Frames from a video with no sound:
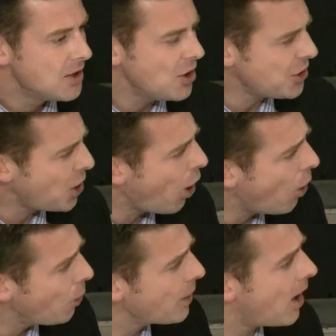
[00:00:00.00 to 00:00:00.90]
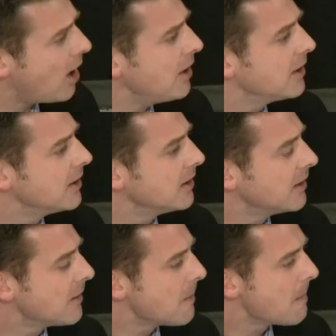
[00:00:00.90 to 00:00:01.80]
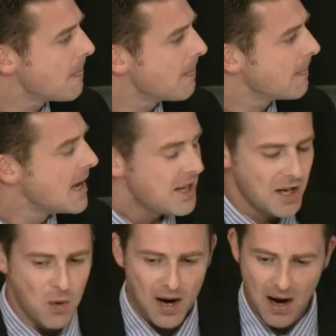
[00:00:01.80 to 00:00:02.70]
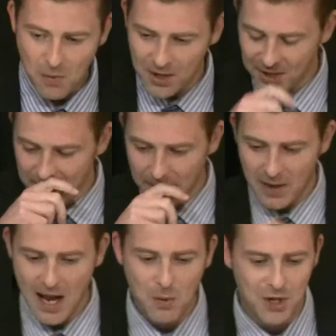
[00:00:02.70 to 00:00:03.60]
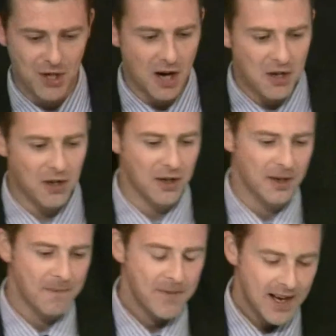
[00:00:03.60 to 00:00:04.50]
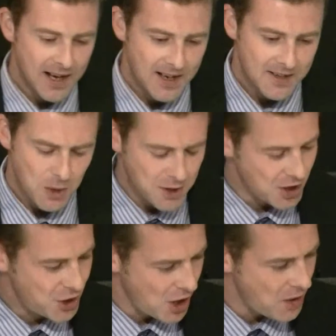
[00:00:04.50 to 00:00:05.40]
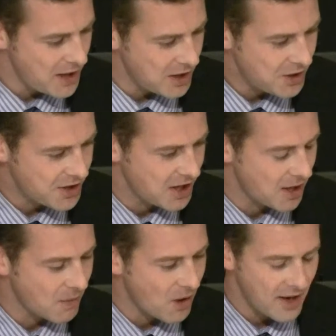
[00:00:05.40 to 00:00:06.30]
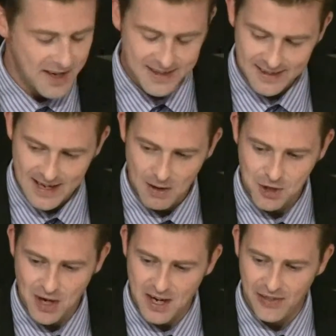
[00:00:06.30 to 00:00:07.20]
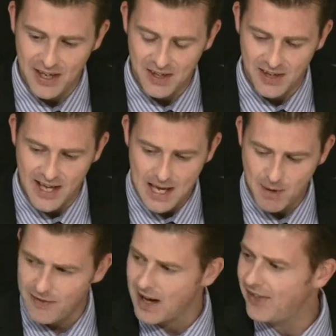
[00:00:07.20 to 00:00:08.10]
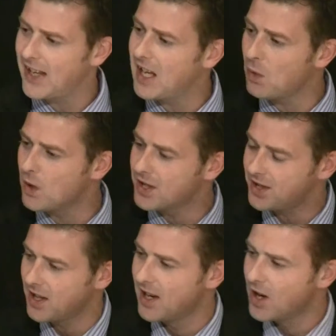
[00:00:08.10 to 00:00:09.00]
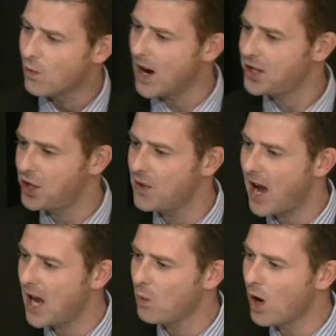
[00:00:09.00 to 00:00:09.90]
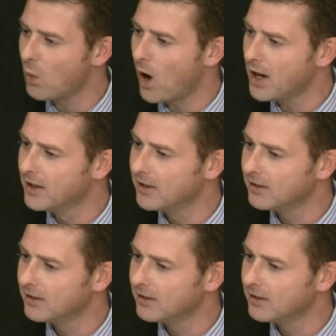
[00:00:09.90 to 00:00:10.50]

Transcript: Just hold on. You know, when I was, when I was younger, there was a show that used to come on, and I was trying to think of the name of it. I think it was Rescue 911.